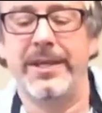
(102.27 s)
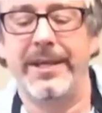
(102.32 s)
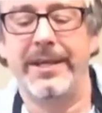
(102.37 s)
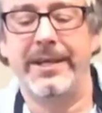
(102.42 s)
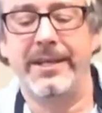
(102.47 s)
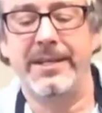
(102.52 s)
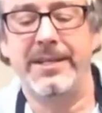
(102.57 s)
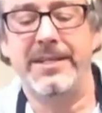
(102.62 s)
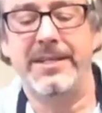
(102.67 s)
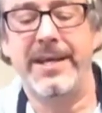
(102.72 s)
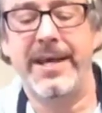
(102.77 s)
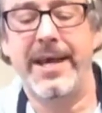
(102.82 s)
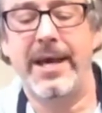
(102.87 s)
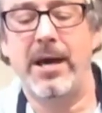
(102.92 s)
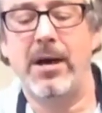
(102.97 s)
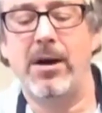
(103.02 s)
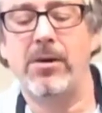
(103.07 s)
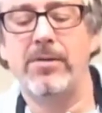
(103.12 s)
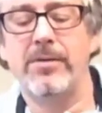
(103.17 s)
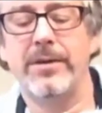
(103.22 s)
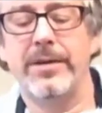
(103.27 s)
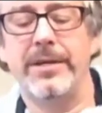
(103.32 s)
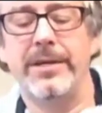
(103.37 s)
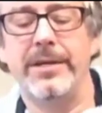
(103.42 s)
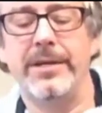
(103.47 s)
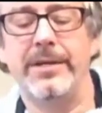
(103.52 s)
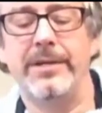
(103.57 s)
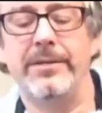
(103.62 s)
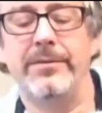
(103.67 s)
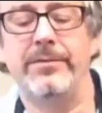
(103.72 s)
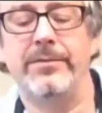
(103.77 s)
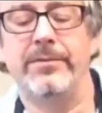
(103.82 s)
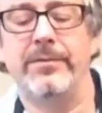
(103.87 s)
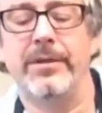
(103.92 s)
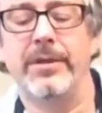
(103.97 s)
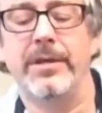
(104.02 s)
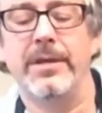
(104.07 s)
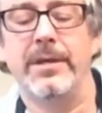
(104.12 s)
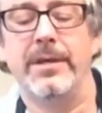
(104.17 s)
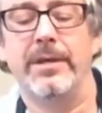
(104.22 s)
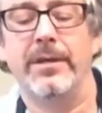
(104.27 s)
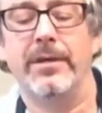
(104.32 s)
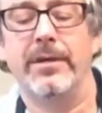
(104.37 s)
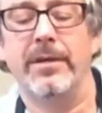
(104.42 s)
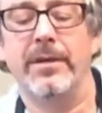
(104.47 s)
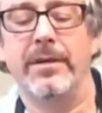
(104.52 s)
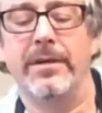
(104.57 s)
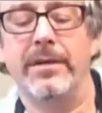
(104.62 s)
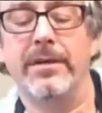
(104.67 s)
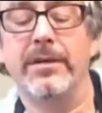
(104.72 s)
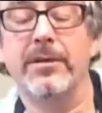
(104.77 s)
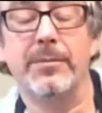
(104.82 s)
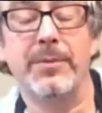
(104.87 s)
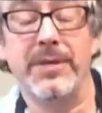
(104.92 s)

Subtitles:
And a dowel is, it